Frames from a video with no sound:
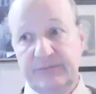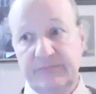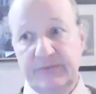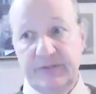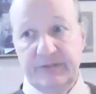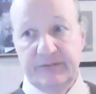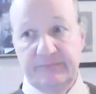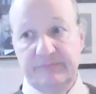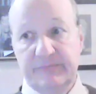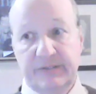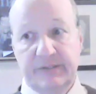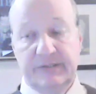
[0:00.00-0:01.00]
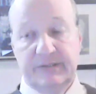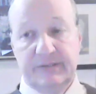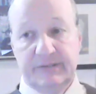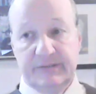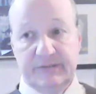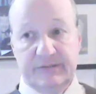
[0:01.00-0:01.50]
the
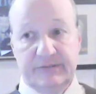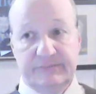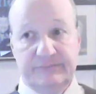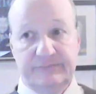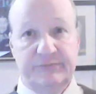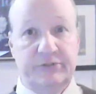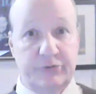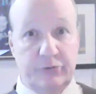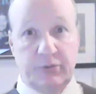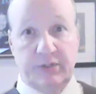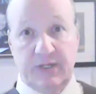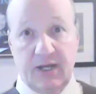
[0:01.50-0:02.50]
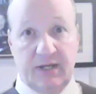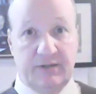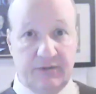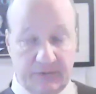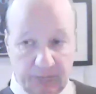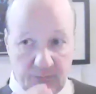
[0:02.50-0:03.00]
do what God,
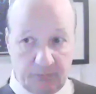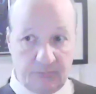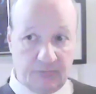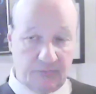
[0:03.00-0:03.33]
to